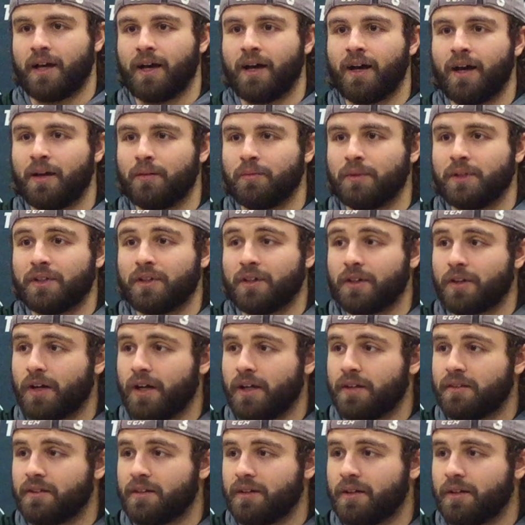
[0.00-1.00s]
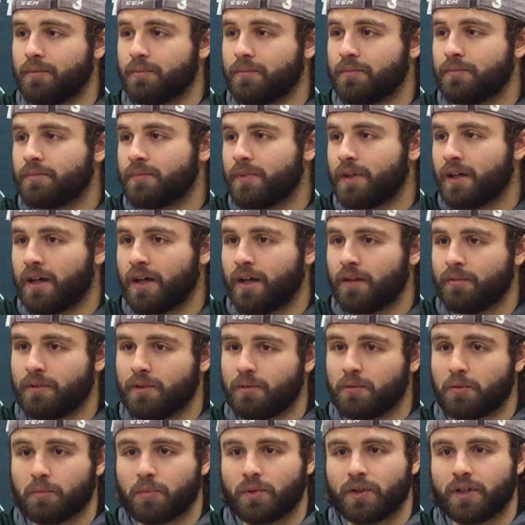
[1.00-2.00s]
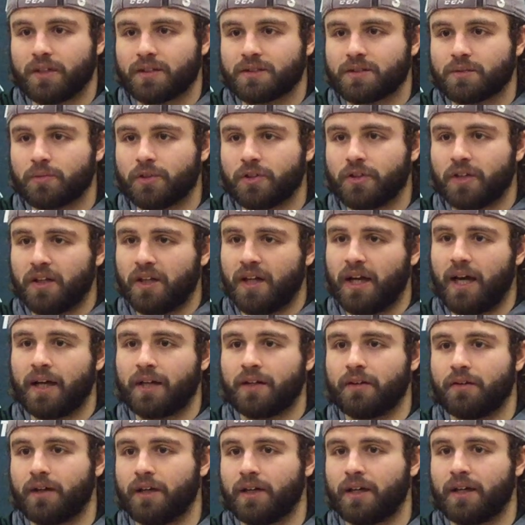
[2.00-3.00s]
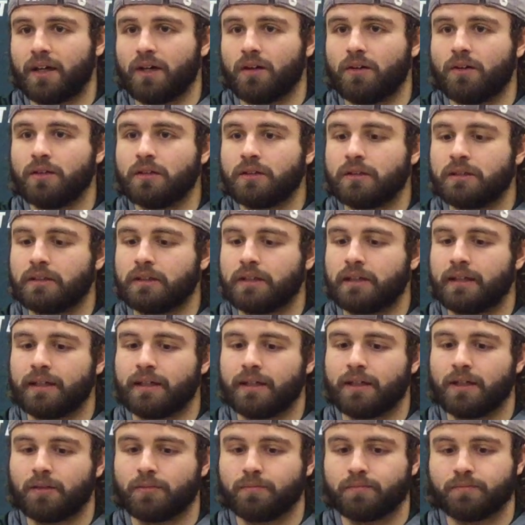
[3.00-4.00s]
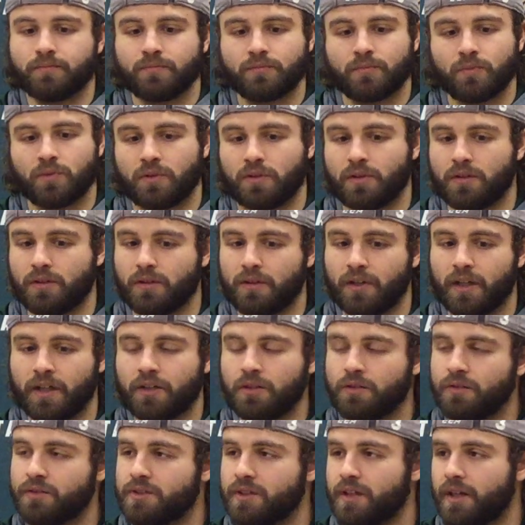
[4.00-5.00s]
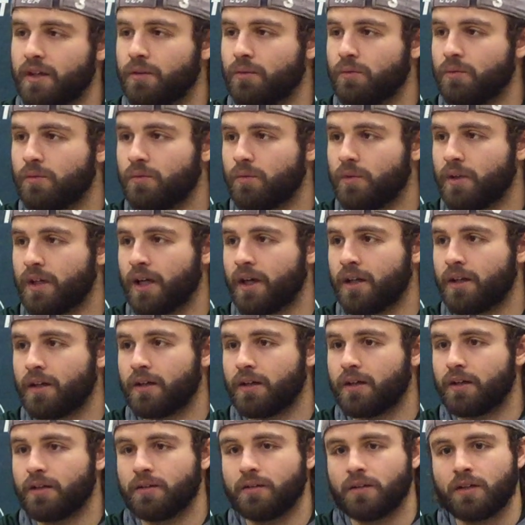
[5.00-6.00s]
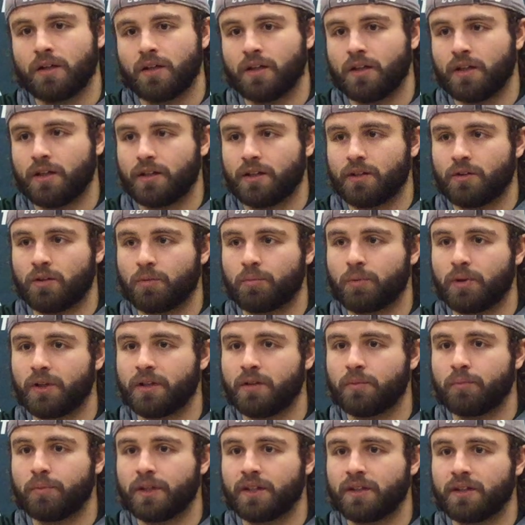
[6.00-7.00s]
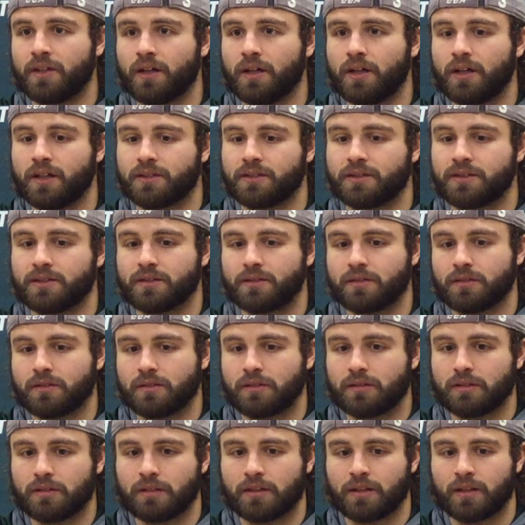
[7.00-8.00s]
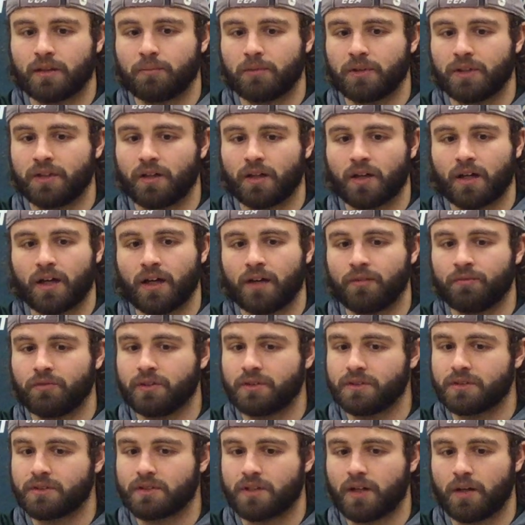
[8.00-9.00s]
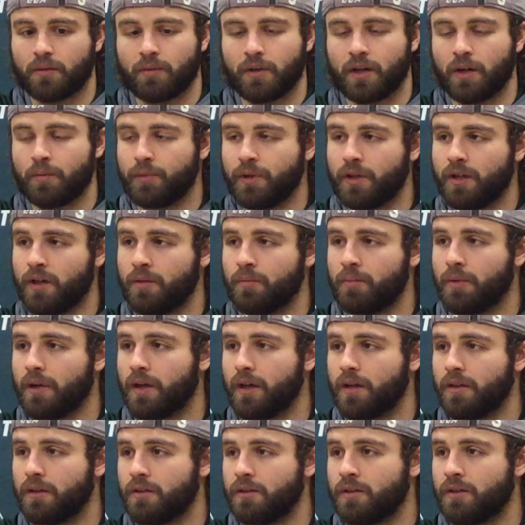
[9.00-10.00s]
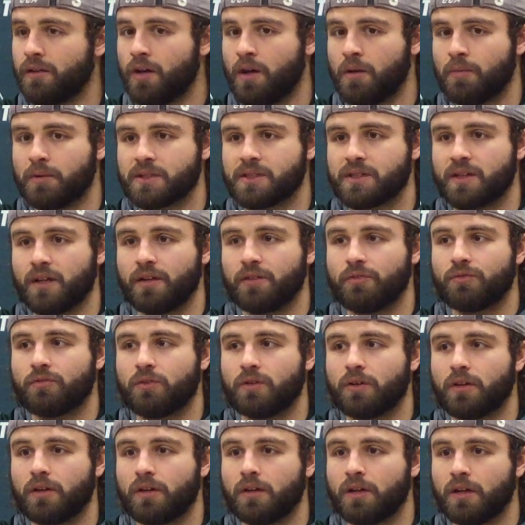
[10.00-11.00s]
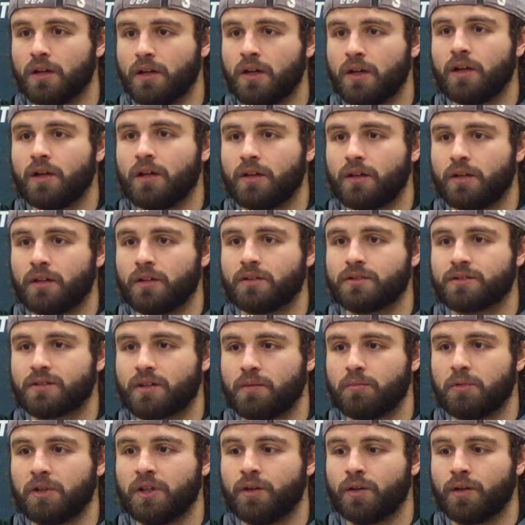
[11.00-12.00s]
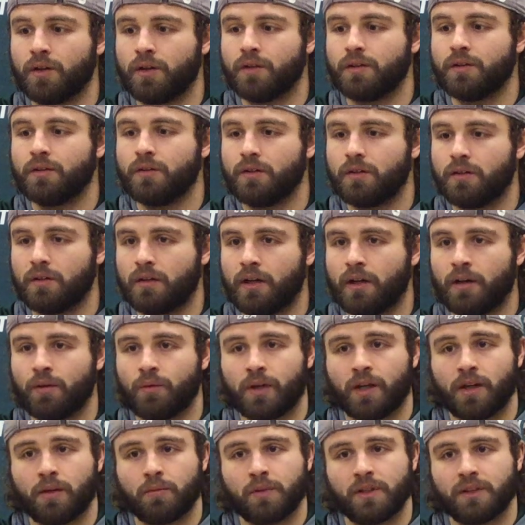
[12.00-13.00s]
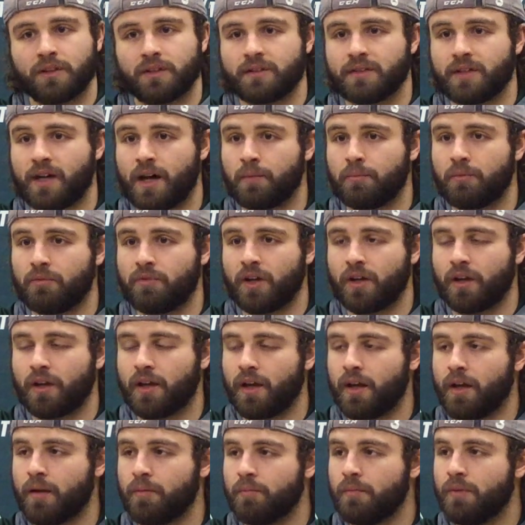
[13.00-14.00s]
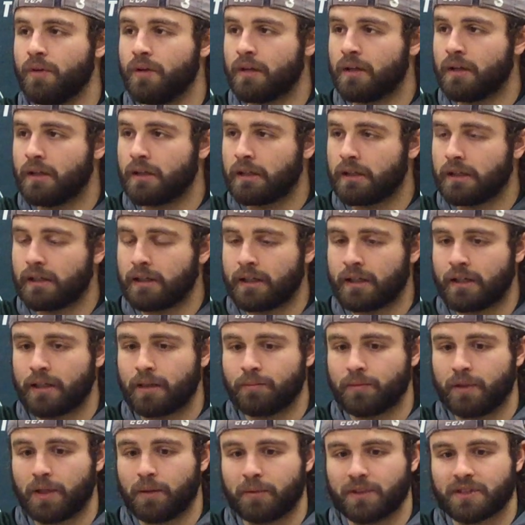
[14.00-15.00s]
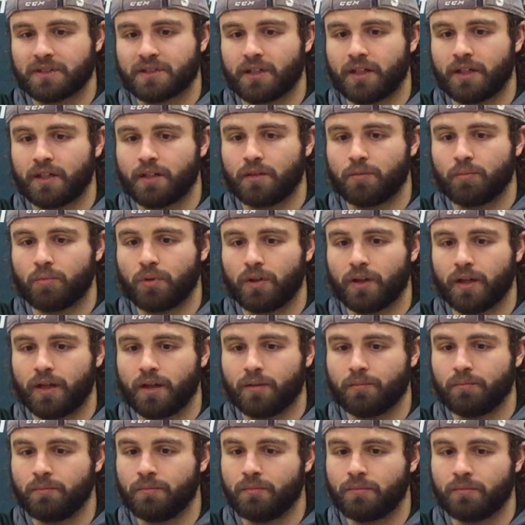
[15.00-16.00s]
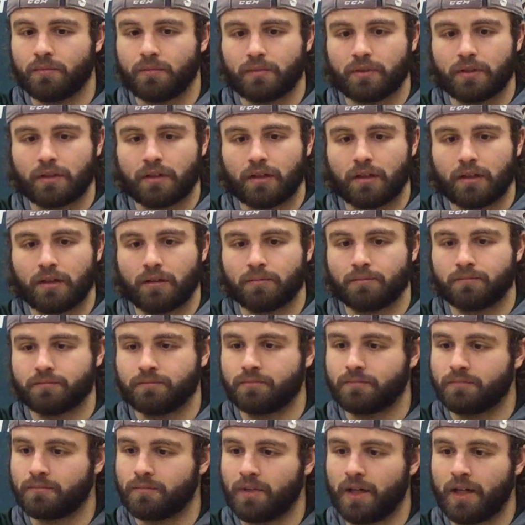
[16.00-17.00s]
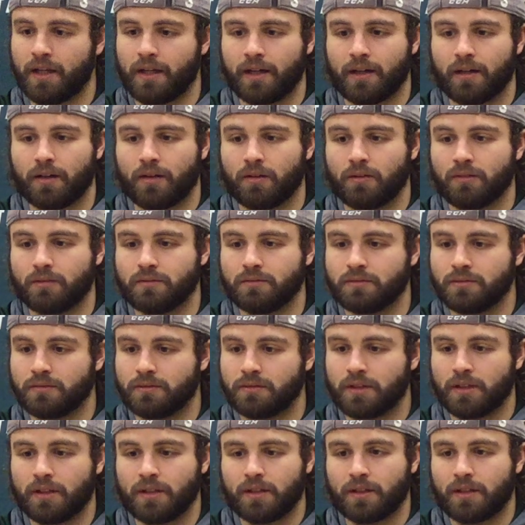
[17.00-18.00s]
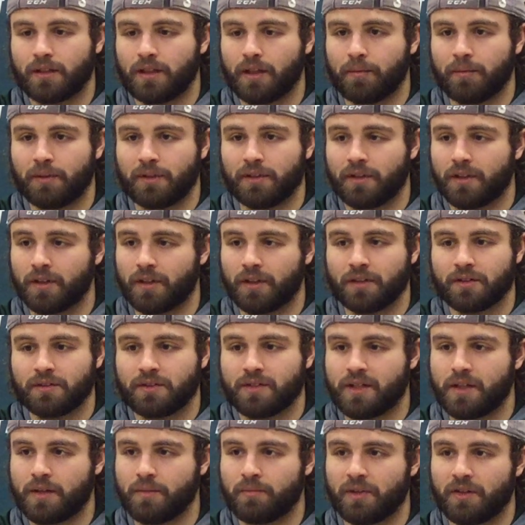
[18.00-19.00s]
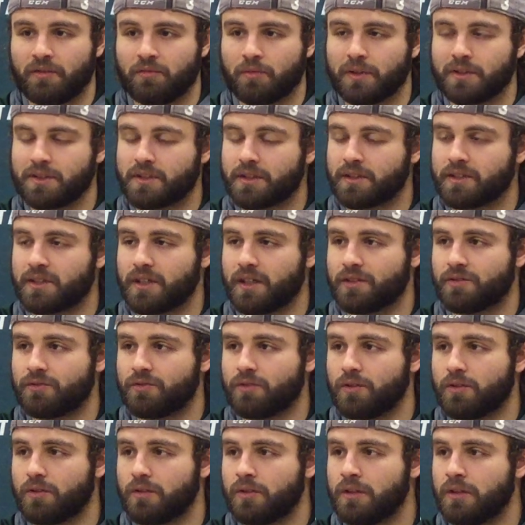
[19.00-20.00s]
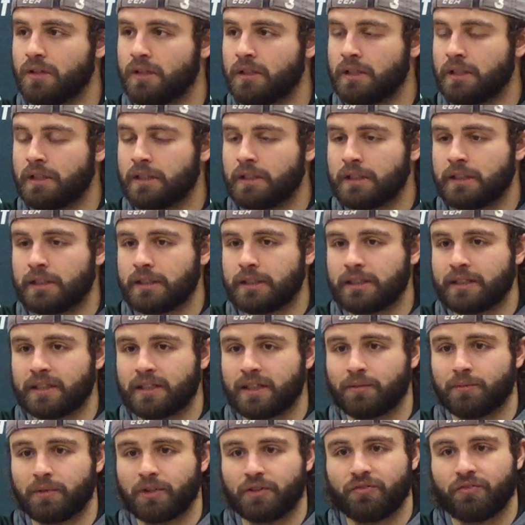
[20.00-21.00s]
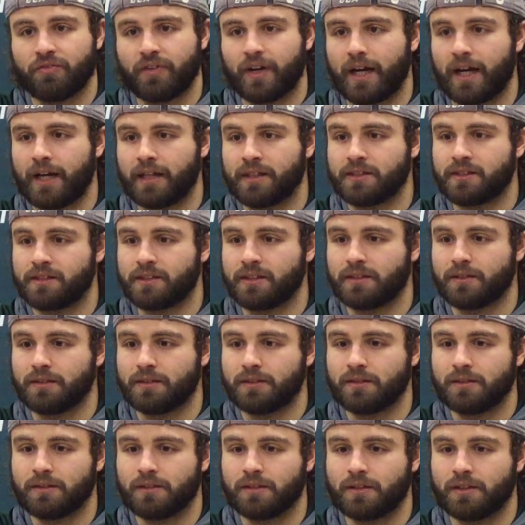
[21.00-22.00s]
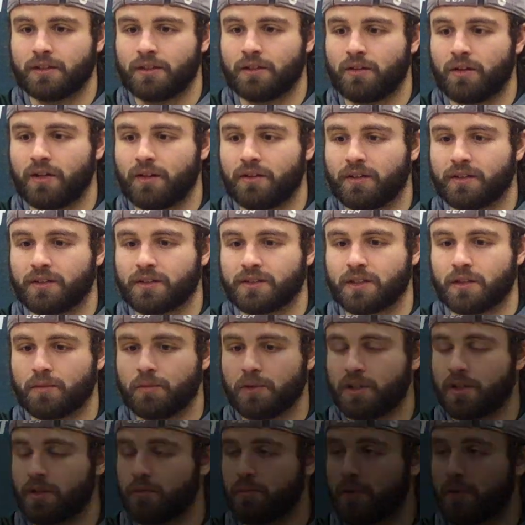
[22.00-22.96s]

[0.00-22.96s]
I mean, they're a great team. They've been playing some really good hockey right now. Like you said, we're playing the big dogs in our conference coming up here, but, you know, I'm excited for it. You know, it's going to be good. We got to be at the top of our game, and I'm excited to play them right now. I mean, they're a good team. They've been successful. They're fast, and, you know, I think it's going to be a good